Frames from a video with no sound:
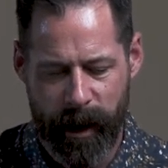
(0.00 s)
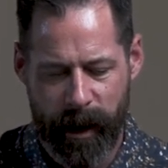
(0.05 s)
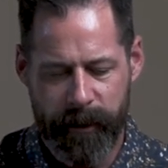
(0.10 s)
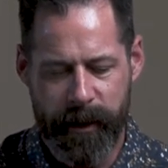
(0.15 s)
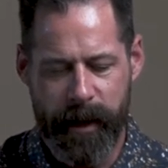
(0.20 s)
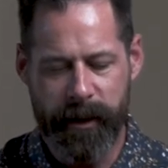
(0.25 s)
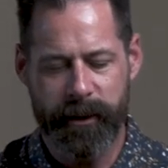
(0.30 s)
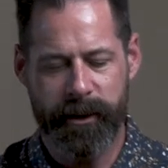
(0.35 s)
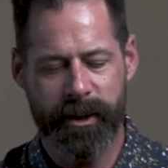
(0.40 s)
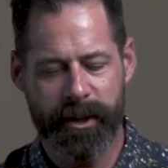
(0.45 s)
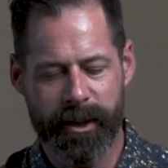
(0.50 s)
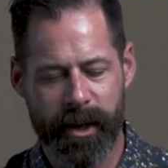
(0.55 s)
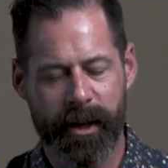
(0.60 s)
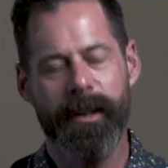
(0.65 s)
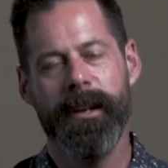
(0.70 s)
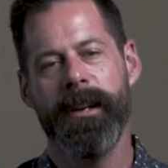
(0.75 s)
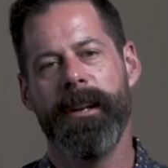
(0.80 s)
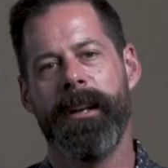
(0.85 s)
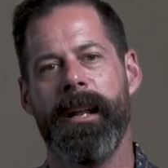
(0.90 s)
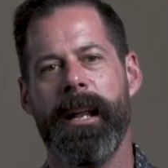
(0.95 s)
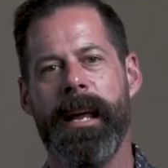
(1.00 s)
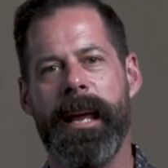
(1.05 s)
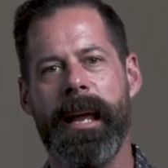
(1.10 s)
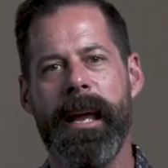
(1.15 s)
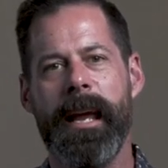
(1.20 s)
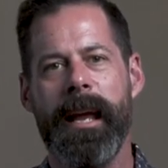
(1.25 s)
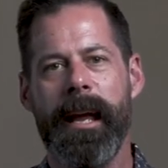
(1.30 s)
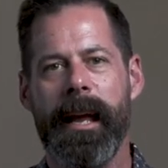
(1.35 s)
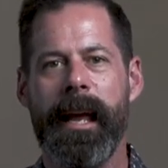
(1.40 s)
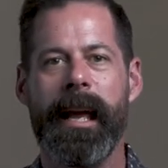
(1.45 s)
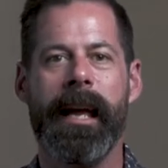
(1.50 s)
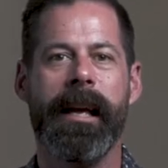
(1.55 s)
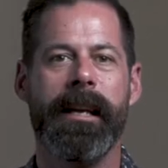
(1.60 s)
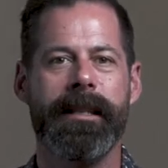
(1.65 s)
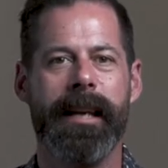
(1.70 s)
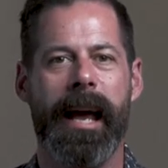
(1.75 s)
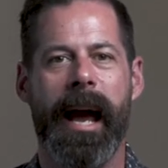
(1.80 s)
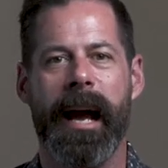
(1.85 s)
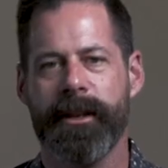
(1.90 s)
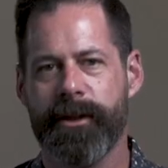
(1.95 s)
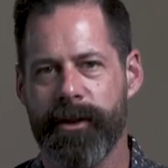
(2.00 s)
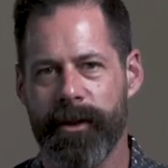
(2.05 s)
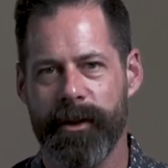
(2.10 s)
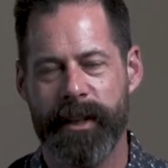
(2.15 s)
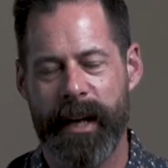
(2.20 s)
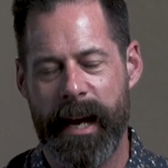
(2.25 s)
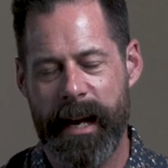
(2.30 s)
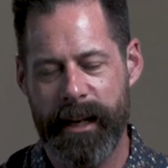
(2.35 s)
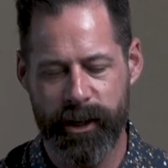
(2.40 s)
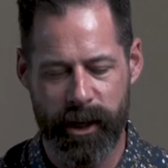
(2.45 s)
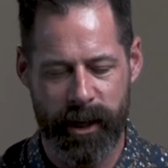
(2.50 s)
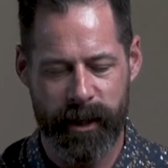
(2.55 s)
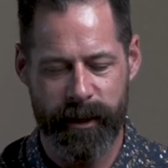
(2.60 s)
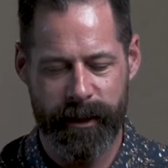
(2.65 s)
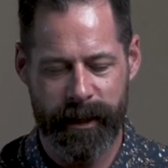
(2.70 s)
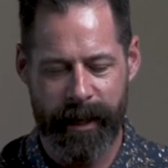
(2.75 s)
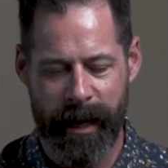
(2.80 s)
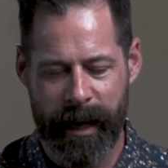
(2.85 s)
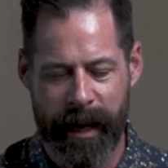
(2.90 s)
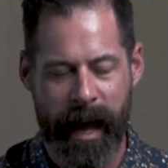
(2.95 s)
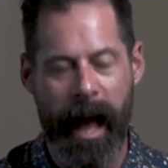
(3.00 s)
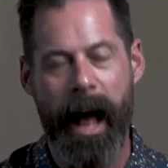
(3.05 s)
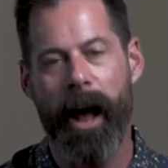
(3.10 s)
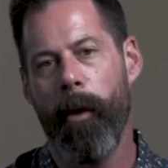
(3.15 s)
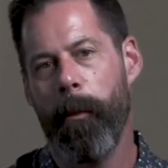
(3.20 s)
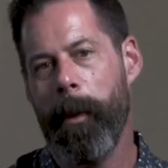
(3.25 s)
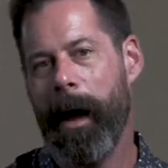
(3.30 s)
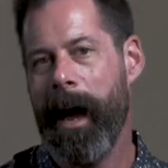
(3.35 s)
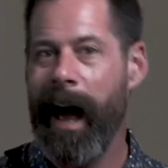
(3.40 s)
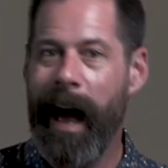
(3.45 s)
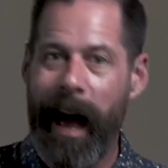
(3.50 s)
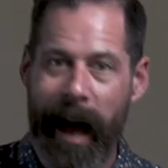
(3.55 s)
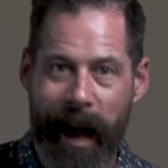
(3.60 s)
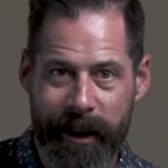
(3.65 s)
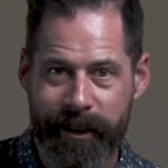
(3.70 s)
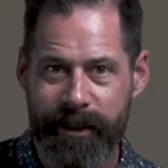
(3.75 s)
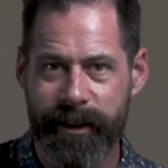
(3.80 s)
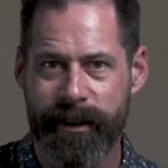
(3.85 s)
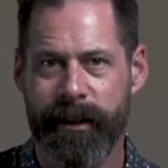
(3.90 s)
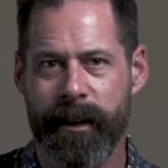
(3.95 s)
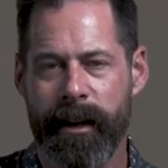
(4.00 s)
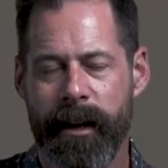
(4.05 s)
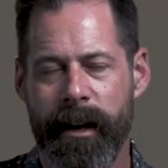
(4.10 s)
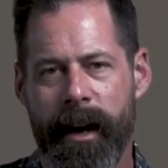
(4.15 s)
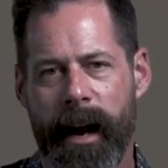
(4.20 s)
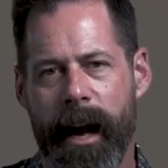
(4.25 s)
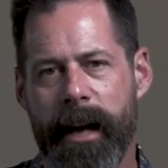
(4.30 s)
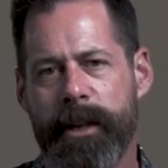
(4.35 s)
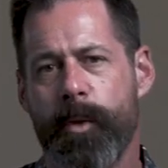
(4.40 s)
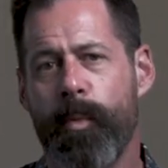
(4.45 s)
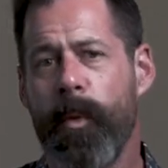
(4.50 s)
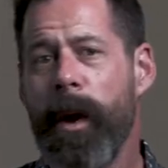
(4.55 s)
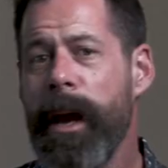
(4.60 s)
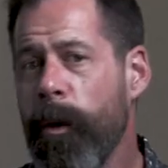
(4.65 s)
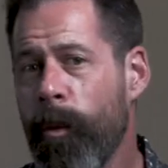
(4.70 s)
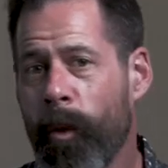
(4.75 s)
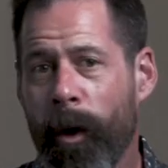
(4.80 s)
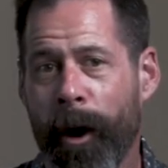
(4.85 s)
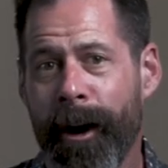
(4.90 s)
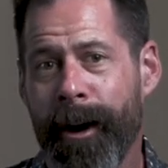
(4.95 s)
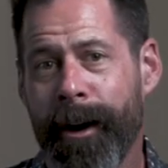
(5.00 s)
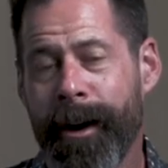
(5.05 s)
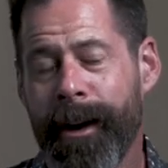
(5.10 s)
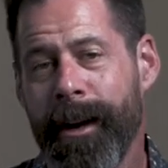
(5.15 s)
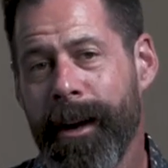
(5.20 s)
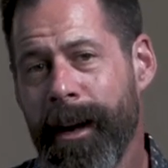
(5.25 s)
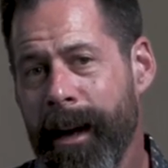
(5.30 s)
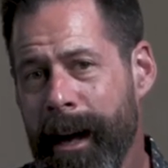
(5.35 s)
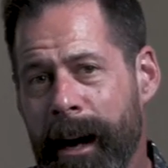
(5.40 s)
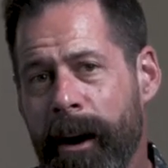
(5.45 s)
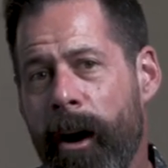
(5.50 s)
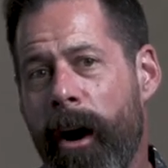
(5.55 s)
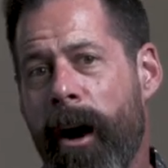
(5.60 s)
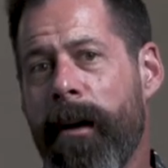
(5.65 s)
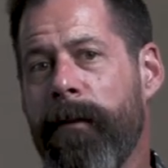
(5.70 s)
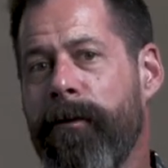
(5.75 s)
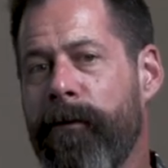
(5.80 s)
then certainly his exhortations can help us as we work in our